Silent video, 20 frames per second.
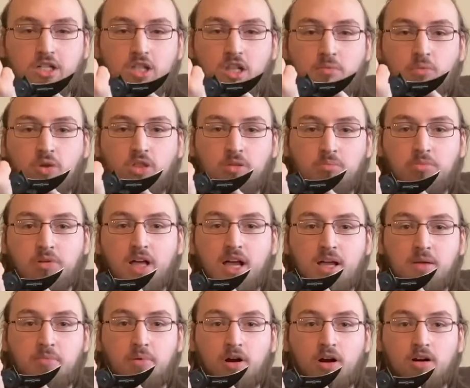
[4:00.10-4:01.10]
them with the
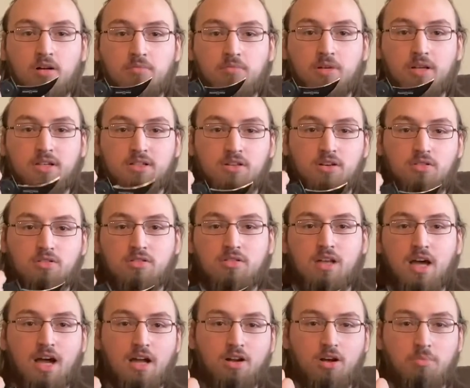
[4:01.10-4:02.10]
blade part because it'll
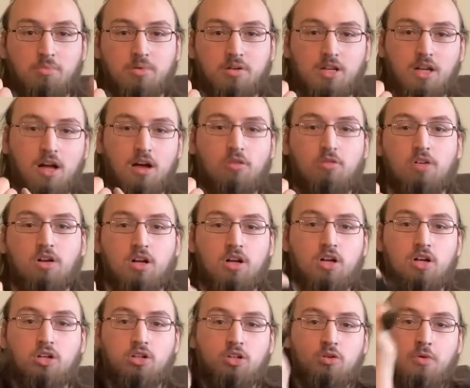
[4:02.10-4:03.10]
slide up and down.
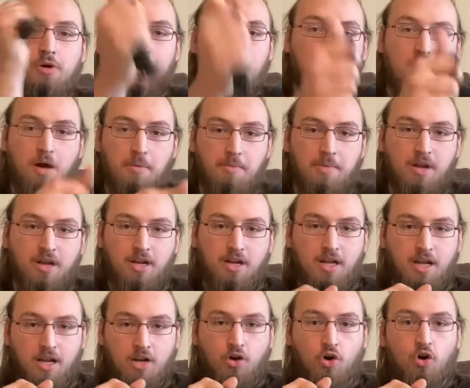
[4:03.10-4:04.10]
You want to come in
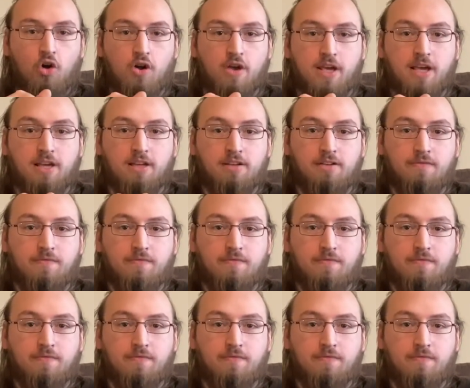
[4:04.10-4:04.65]
and hook it.